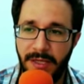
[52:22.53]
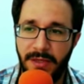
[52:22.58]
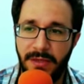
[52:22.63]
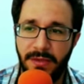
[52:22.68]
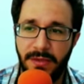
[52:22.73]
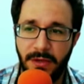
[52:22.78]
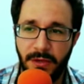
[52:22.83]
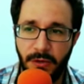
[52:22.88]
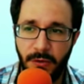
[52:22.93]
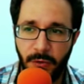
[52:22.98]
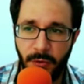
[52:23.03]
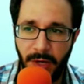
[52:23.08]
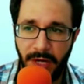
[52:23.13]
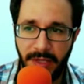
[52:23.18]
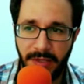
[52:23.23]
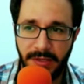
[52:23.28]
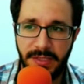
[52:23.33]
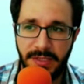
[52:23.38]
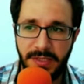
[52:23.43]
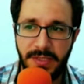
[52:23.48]
the
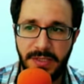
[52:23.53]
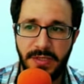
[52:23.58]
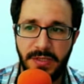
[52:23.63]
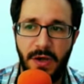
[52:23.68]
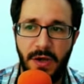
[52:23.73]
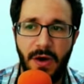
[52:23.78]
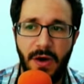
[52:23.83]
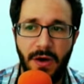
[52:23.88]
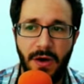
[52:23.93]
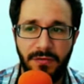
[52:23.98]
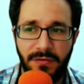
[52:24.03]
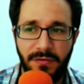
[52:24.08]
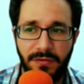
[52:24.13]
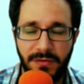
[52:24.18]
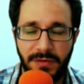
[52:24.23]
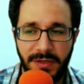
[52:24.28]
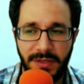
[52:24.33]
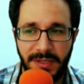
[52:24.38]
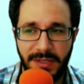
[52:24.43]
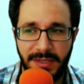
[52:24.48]
greatness of
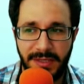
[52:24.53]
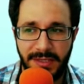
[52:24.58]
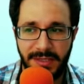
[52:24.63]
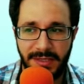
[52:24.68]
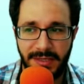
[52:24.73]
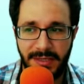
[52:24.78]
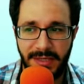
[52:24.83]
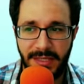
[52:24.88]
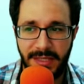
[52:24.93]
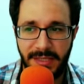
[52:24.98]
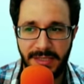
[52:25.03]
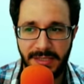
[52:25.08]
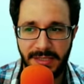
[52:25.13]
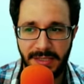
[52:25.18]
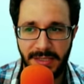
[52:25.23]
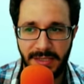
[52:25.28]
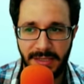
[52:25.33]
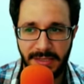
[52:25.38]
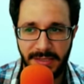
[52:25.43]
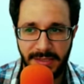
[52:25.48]
this
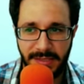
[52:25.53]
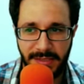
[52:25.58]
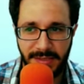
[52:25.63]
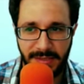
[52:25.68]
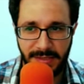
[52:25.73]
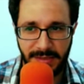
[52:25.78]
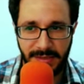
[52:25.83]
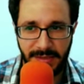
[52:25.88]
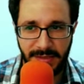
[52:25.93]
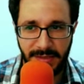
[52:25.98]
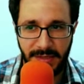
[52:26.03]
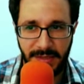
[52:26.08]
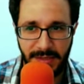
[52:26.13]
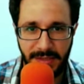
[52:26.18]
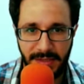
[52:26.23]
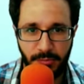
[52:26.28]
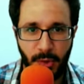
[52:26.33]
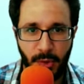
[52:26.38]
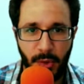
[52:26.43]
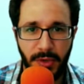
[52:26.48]
this this
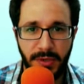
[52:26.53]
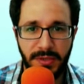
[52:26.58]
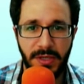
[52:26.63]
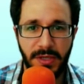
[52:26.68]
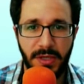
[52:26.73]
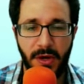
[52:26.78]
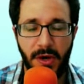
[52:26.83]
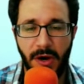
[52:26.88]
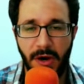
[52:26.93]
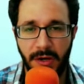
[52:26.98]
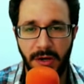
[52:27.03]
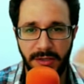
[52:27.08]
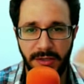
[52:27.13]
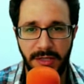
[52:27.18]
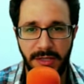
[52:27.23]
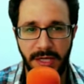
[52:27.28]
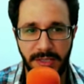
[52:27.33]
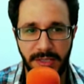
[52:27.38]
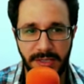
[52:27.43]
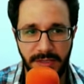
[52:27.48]
point in the heart
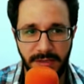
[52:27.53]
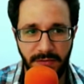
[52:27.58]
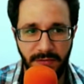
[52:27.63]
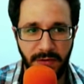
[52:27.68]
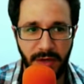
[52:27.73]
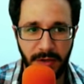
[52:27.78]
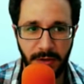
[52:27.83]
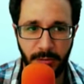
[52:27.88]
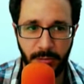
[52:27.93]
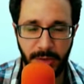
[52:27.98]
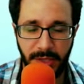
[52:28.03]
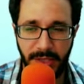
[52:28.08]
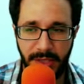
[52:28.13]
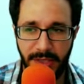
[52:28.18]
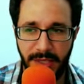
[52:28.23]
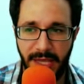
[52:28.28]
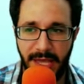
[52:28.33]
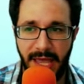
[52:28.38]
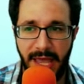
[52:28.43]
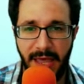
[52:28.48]
that is developing
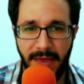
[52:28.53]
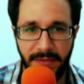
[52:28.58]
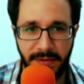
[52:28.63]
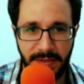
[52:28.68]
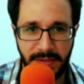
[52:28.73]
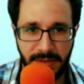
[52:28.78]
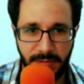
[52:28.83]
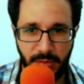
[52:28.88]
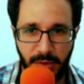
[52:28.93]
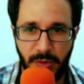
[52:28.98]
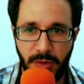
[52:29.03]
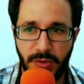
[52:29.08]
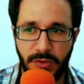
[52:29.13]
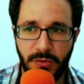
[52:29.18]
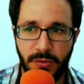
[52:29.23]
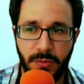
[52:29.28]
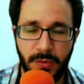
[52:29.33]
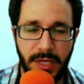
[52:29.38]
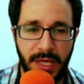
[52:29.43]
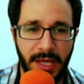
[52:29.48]
and the
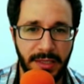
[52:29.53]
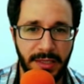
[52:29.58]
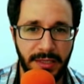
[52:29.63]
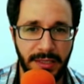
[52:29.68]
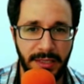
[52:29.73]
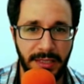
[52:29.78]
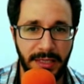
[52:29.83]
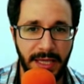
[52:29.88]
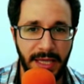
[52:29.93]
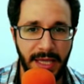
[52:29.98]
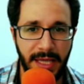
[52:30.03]
spiritual reality